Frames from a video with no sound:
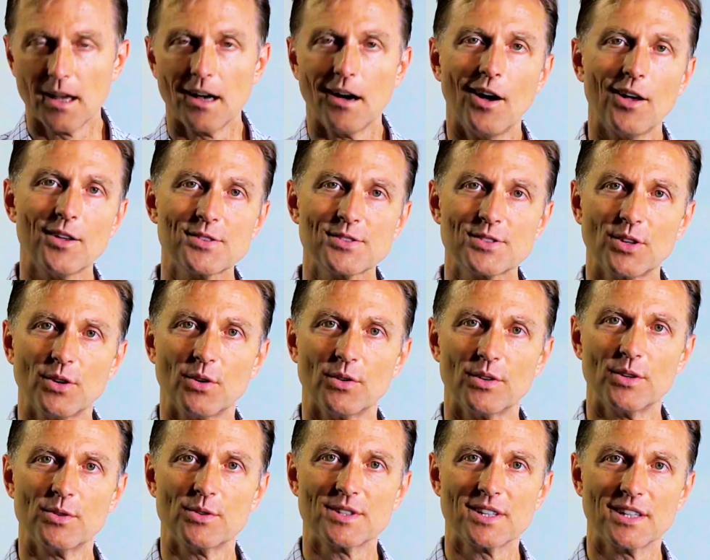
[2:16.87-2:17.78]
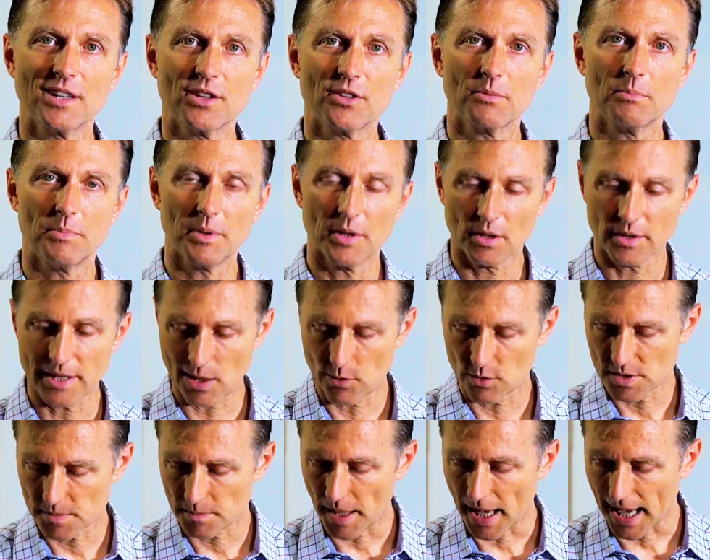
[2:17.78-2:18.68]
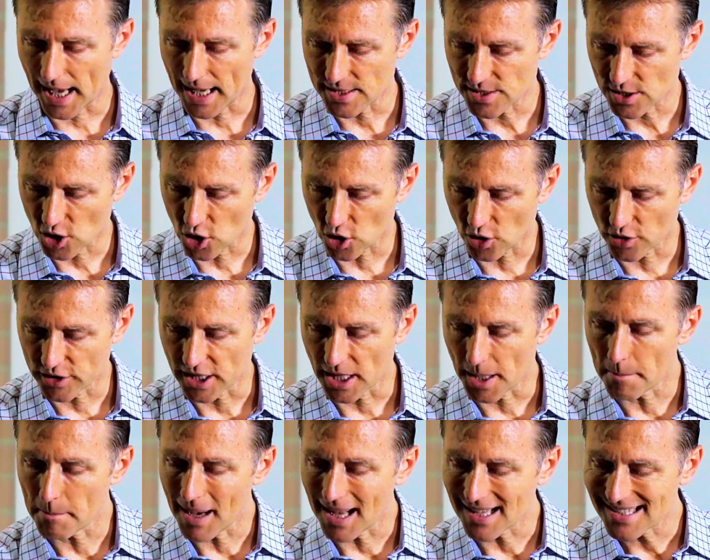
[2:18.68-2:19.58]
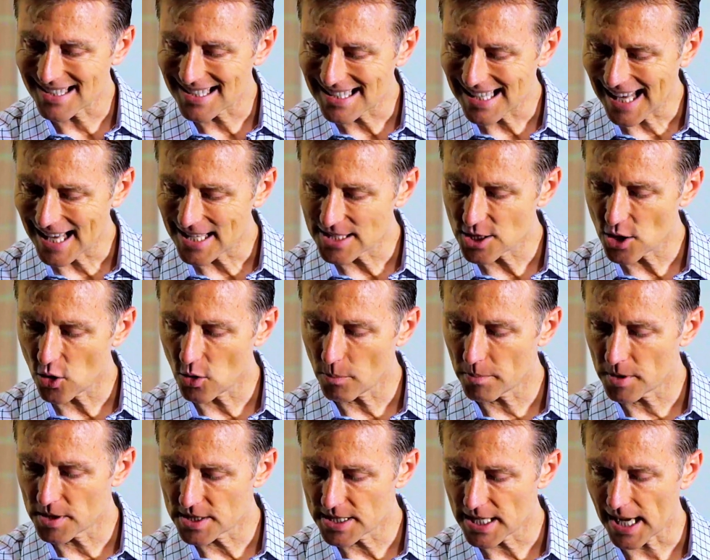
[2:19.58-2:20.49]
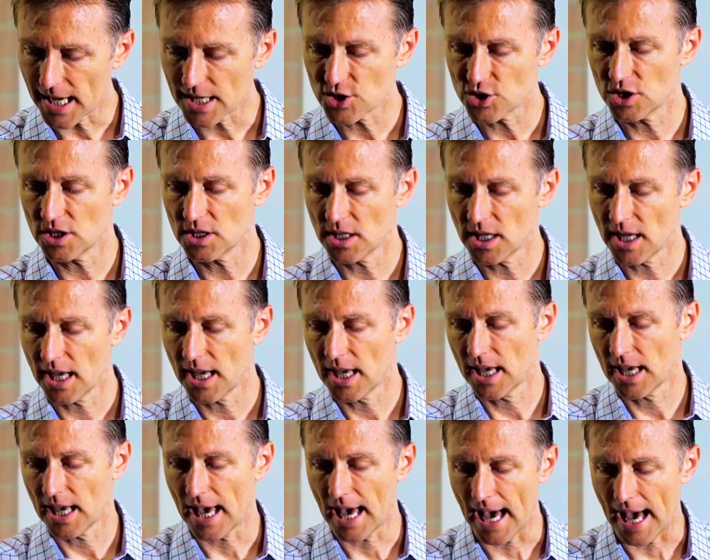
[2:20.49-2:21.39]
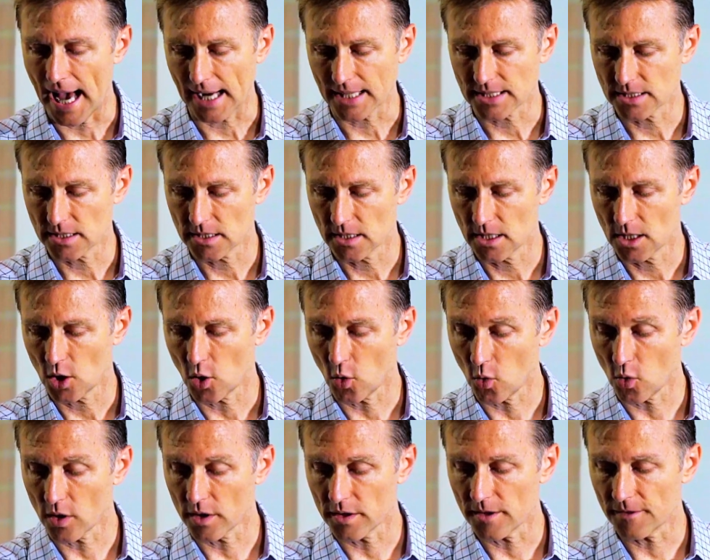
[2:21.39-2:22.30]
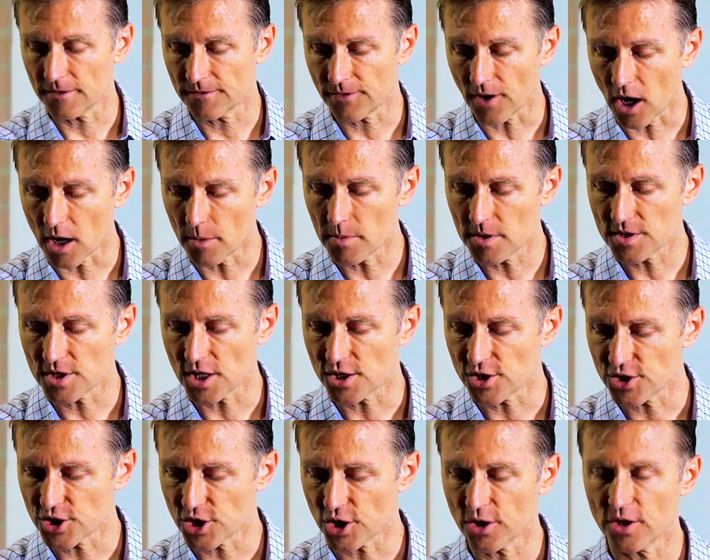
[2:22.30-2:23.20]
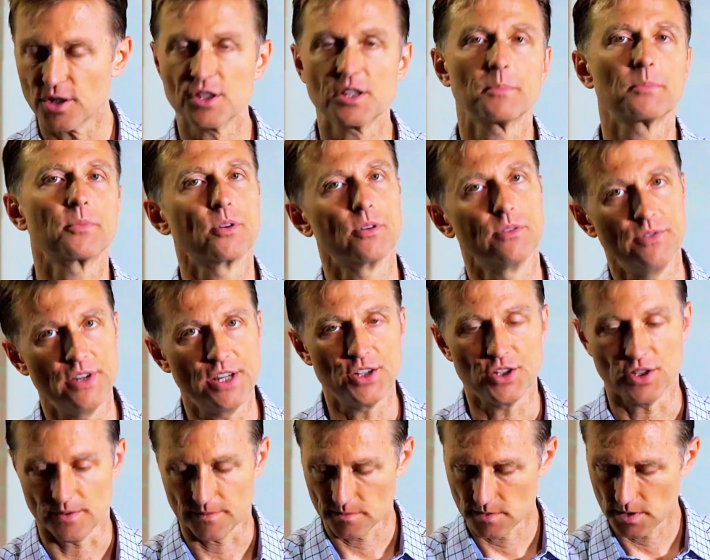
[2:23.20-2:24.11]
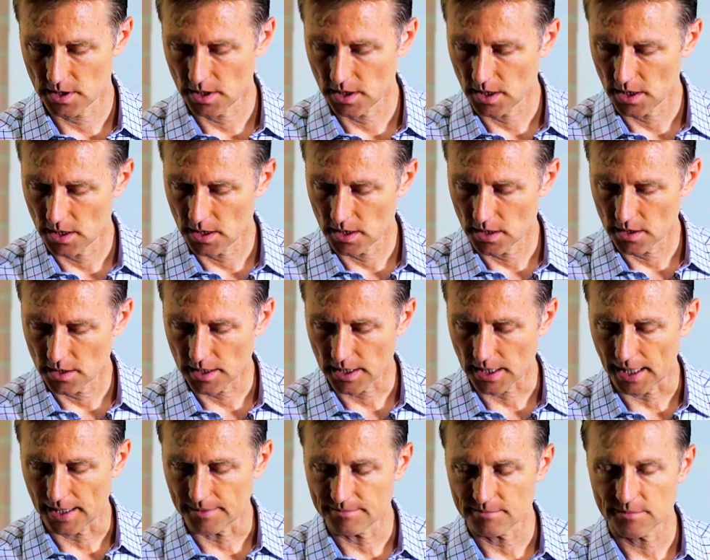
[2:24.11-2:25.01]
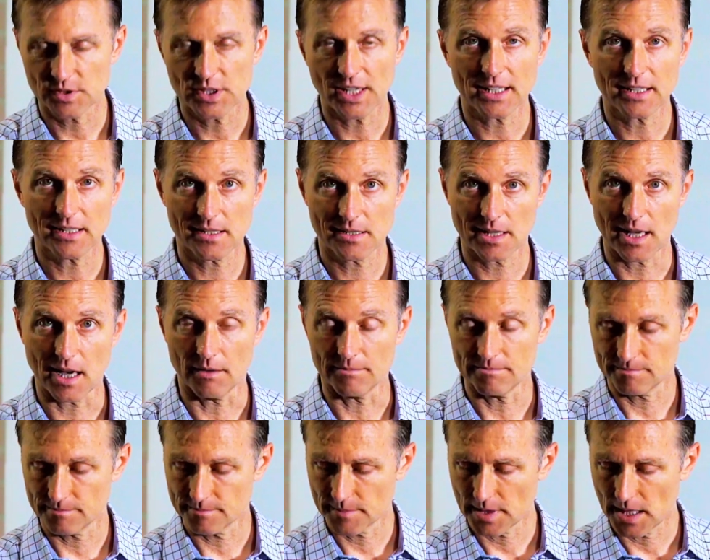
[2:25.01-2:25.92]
Also, there was another bill that was passed called the Monsanto Protection Act, or the Farmers Assurance Provision. Okay, check this out.